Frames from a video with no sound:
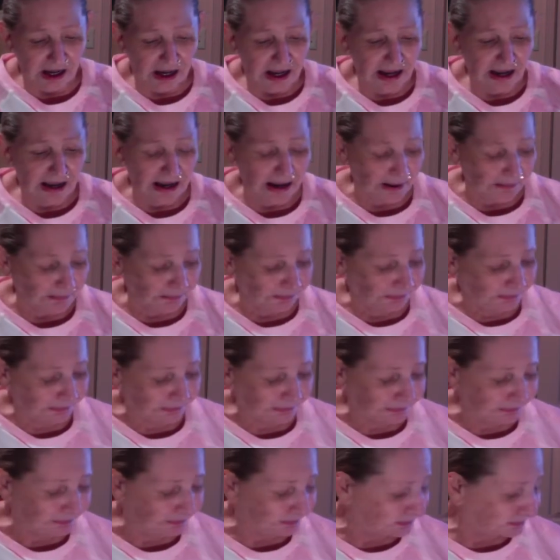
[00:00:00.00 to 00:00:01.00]

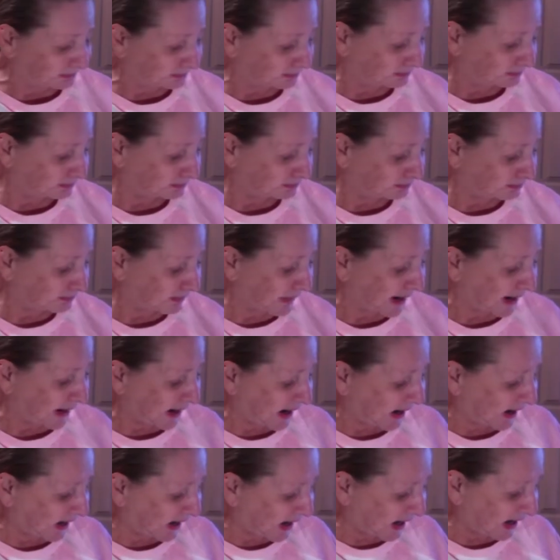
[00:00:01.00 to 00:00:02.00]
But
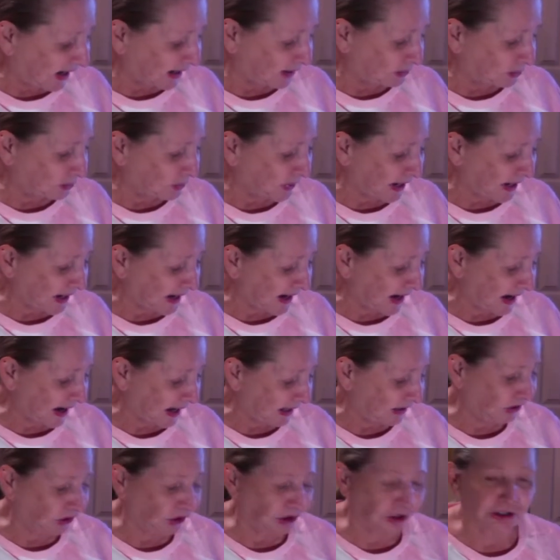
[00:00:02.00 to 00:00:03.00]
again, we
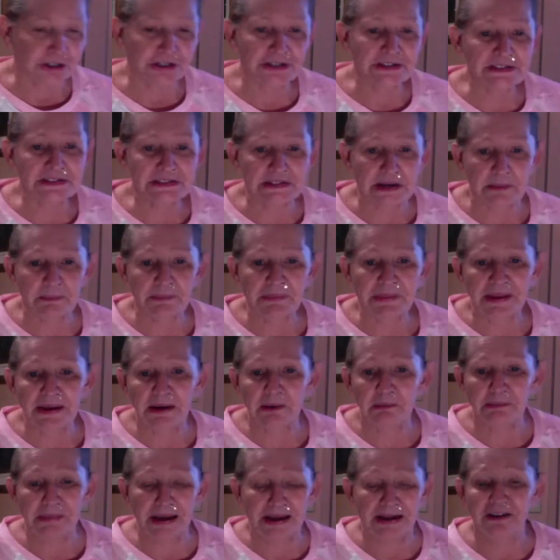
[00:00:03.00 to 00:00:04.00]
can learn
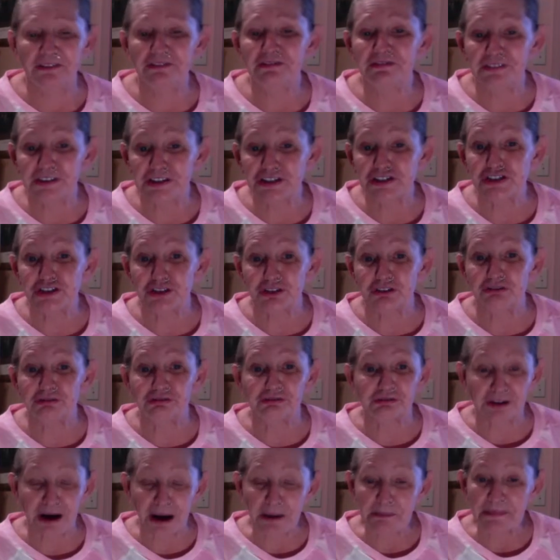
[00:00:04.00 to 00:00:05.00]
something beneficial
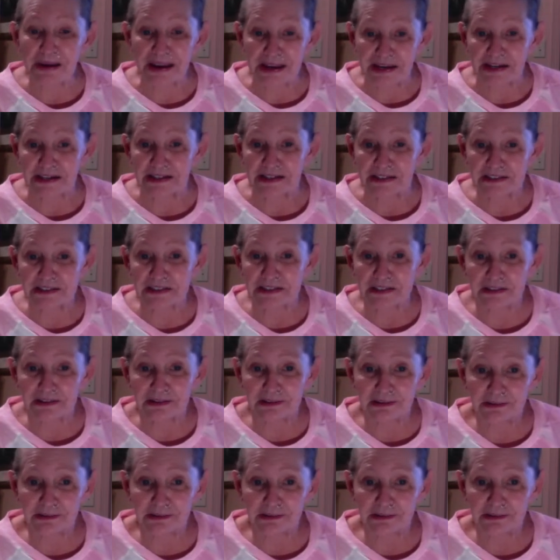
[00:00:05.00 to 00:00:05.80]
from it.